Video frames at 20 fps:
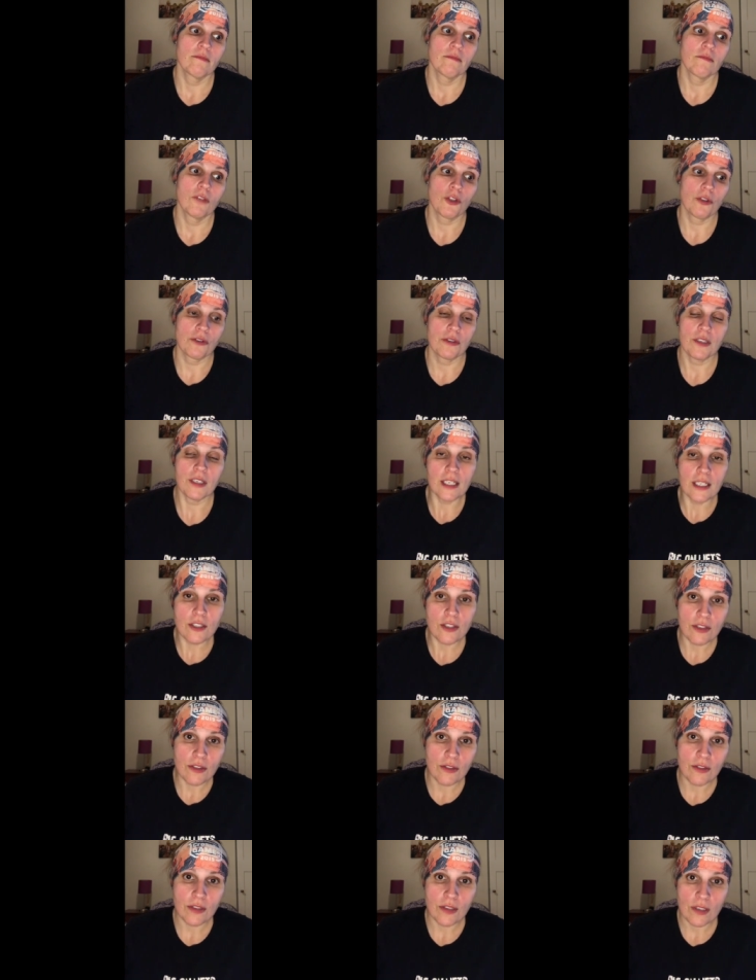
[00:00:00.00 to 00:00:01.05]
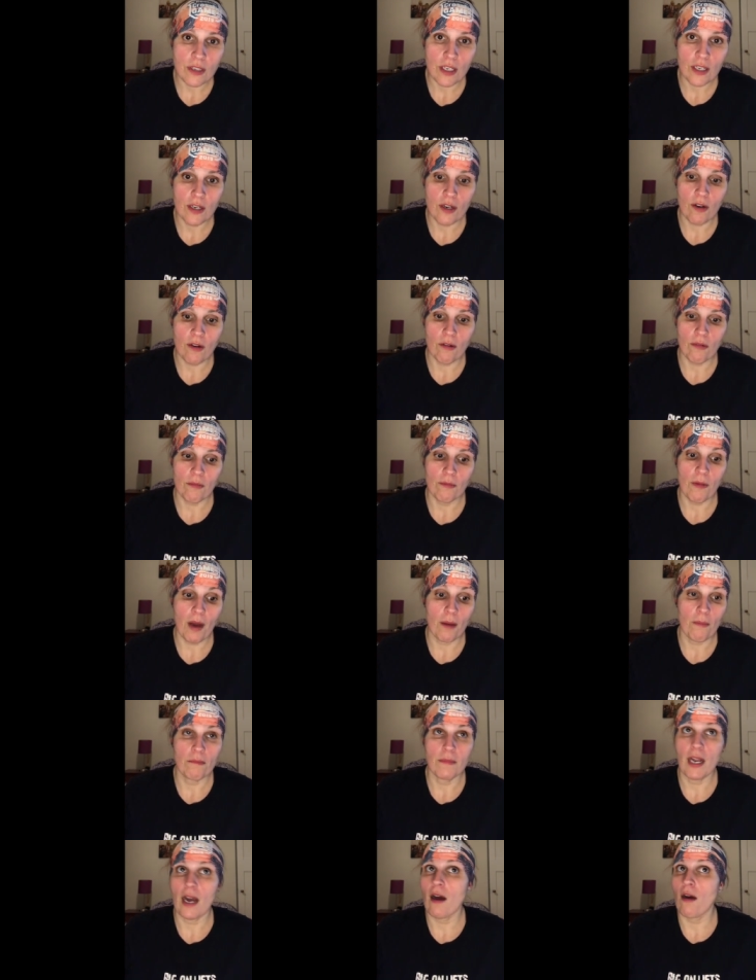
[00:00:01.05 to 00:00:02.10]
hallucinations, you know,
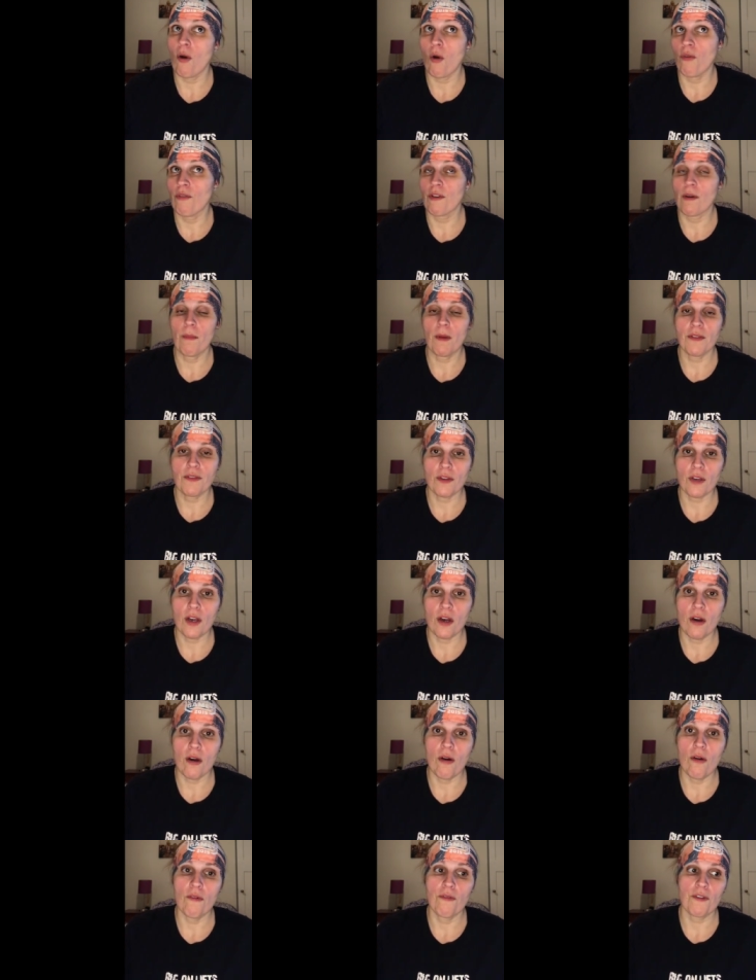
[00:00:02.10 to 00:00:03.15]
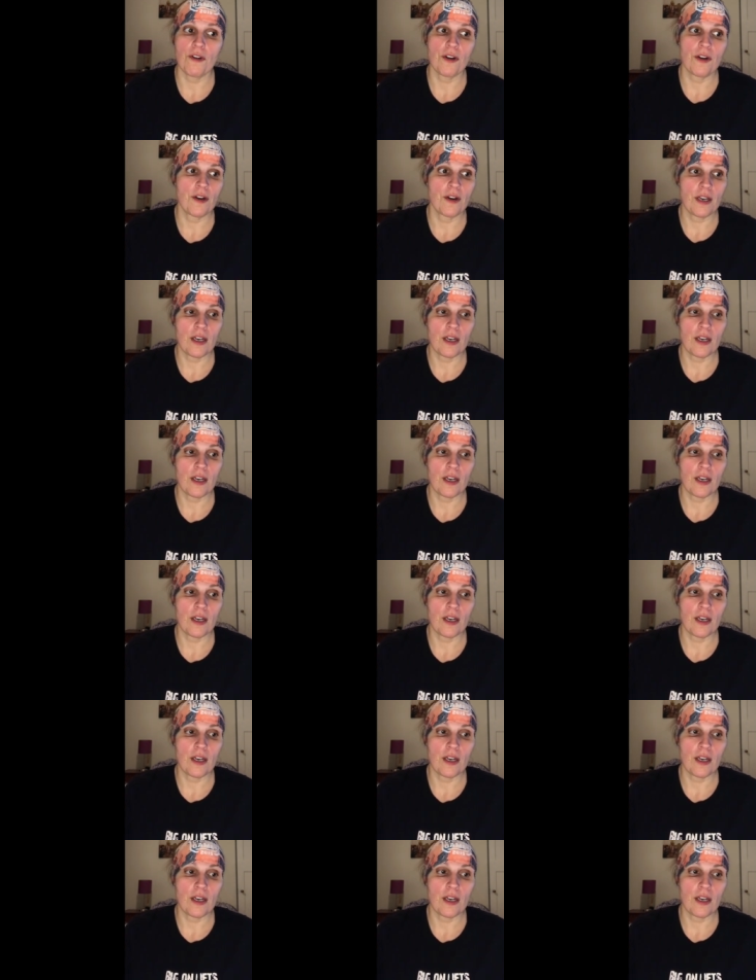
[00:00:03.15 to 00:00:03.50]
now over a month ago for,